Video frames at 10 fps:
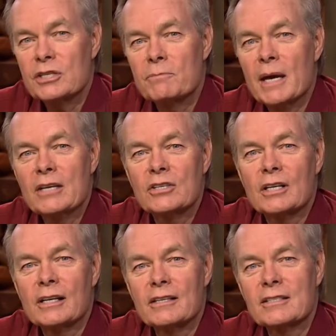is
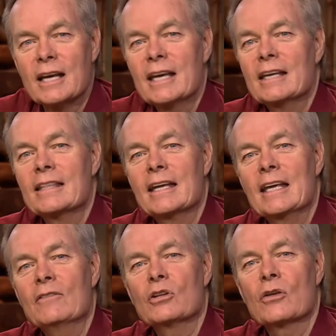basically saying that
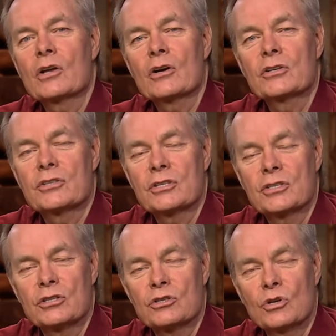even though there is this
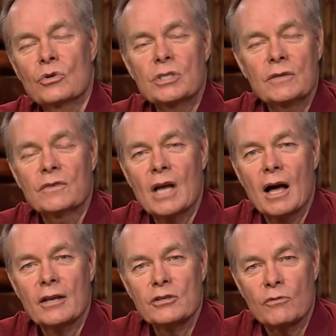intuitive
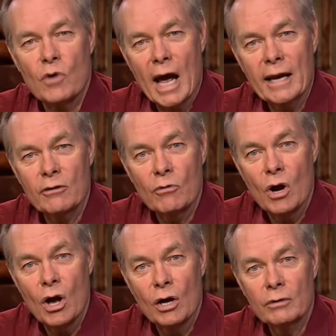knowledge of right and
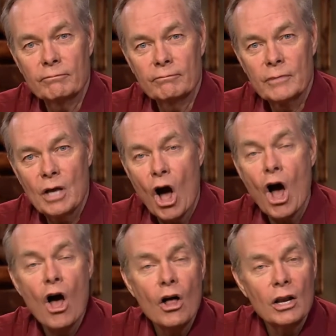wrong,
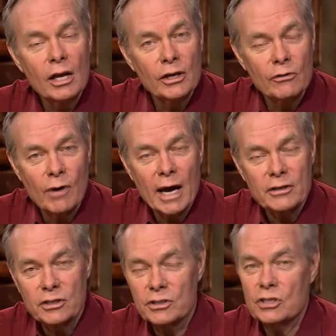all
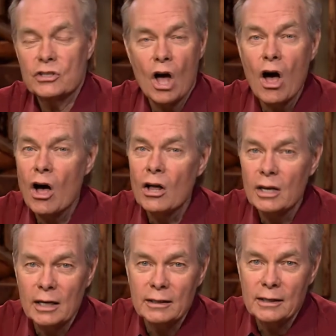unrighteousness,
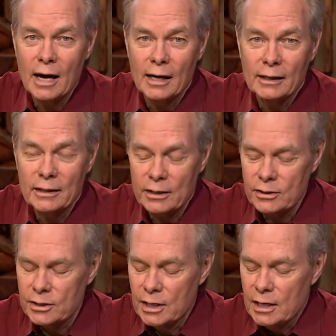all
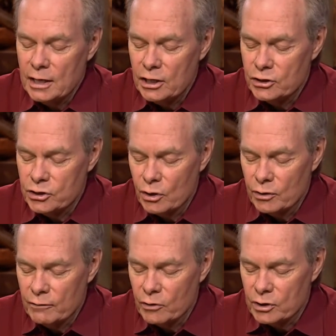ungodliness is shown
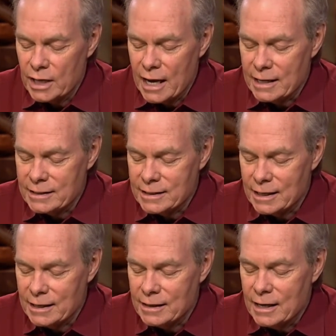in verse
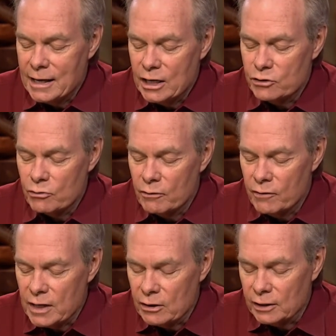18. It's
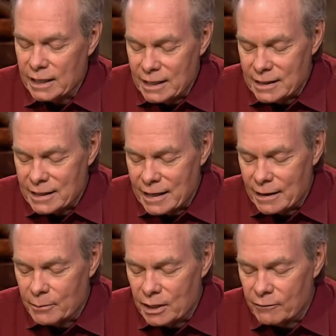revealed in
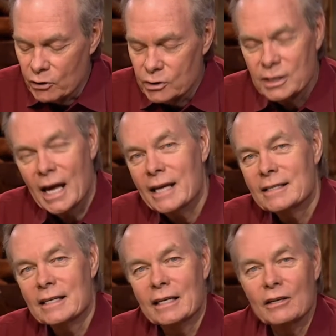them in verse
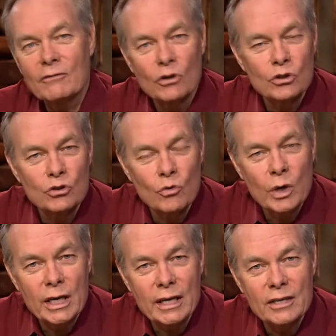19. In verse
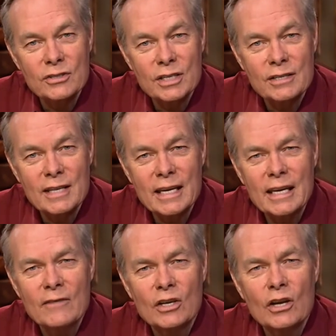20, it says they
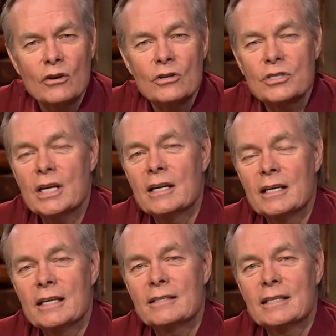even understand
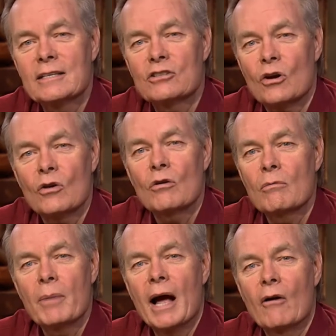His eternal
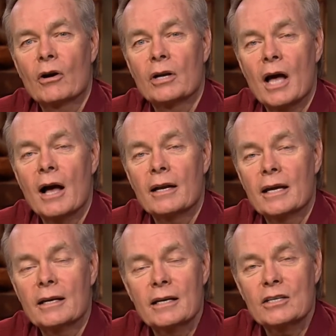power and
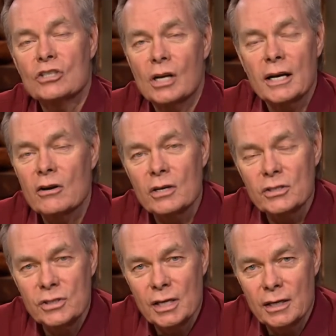Godhead, and it's clearly
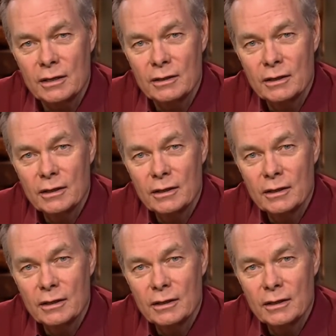seen.